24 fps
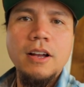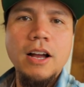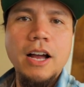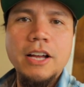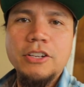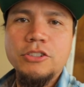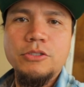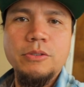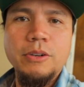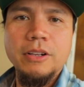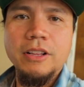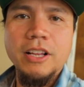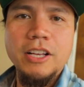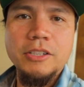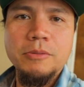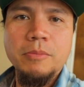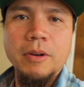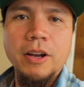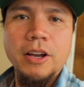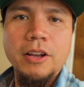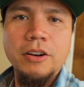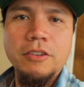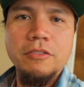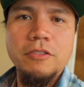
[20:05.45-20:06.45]
I just realized
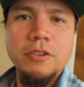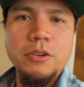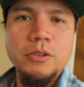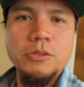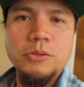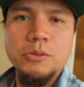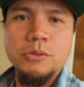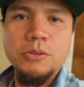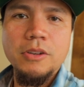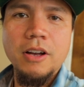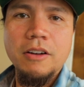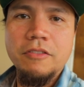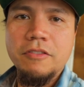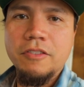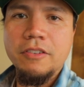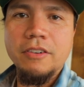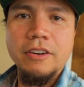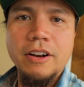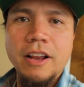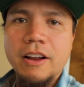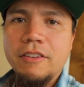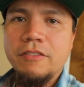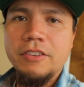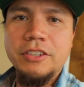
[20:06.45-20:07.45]
my autofocus was off
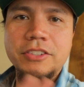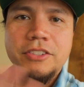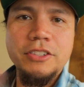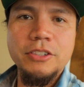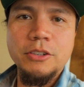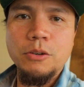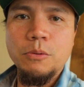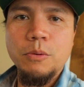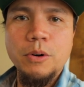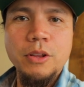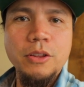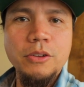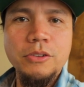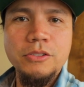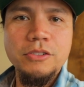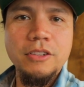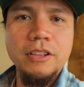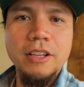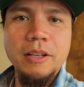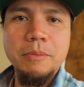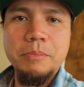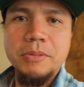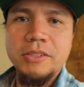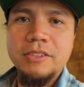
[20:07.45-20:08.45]
for every single one of those
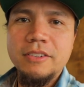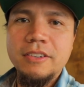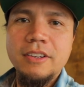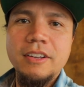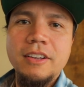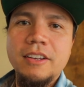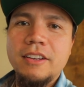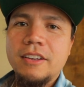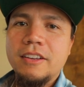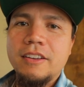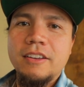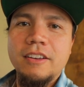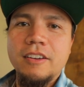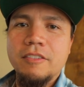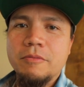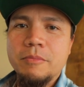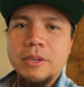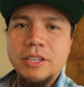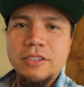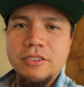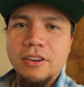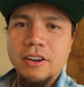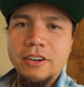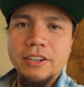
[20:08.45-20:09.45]
clips of
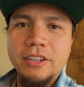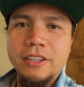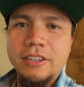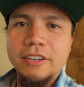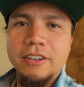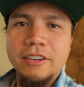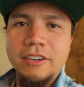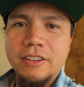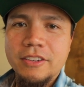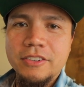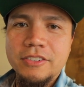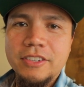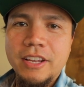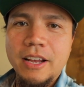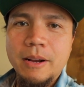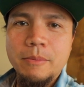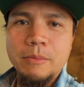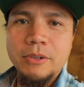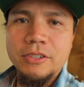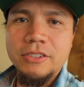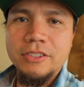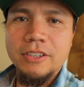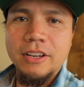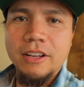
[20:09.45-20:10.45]
me talking into this
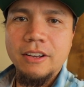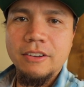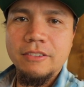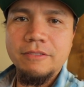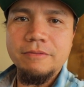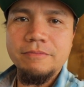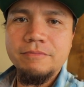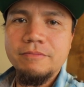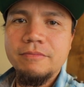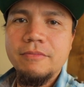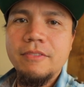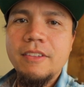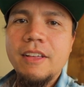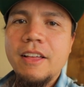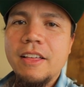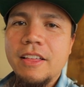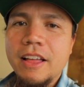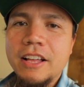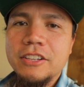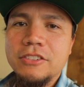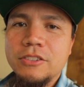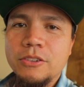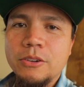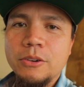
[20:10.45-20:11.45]
camera just now.
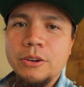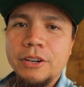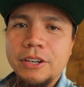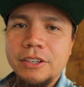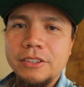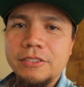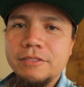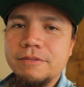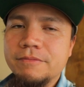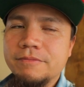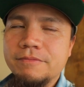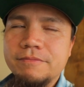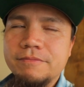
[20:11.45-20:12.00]
That's annoying.